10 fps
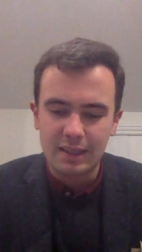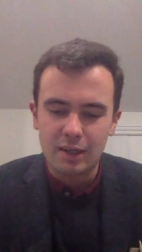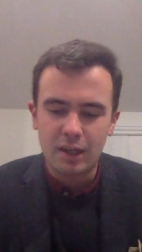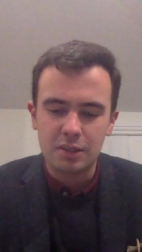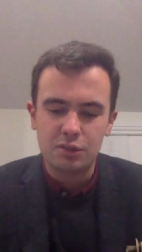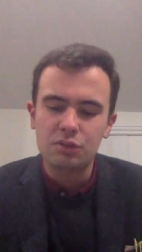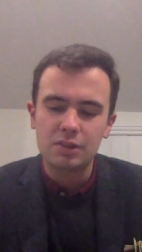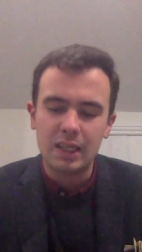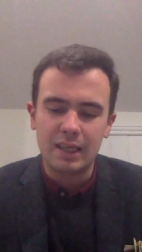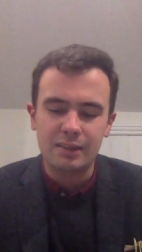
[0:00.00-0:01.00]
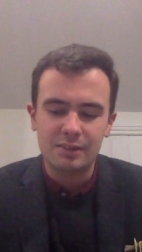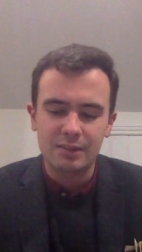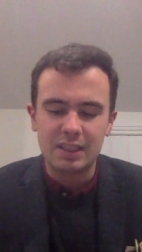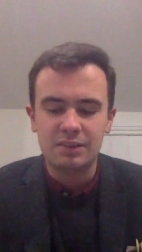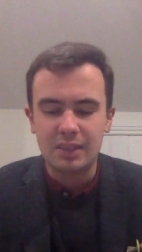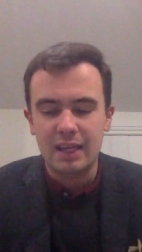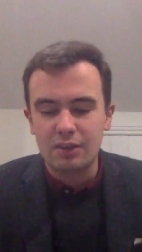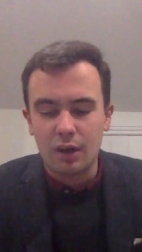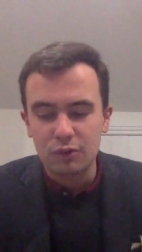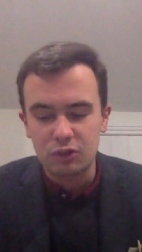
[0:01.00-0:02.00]
And I just think since then
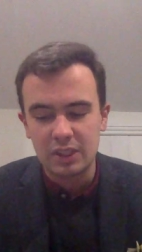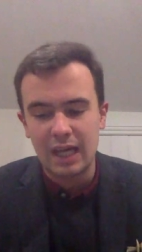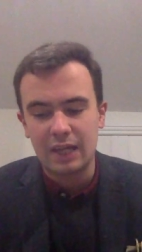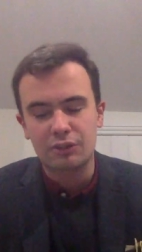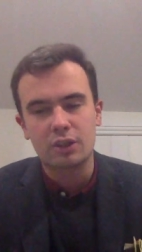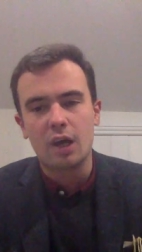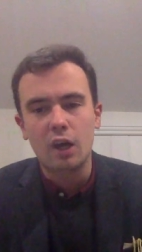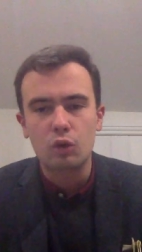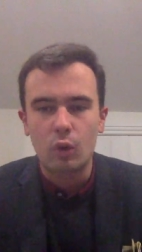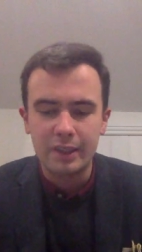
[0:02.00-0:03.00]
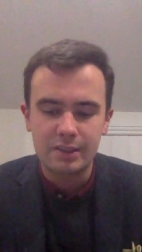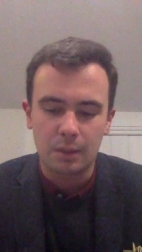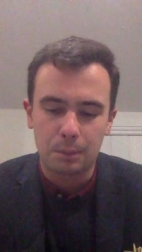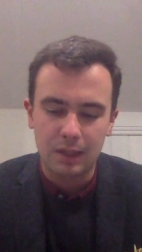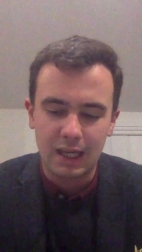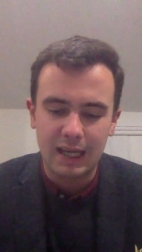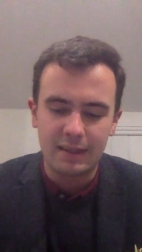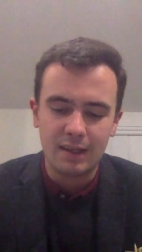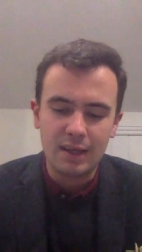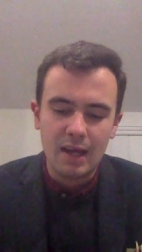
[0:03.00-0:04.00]
it obviously hasn't gone quite to plan.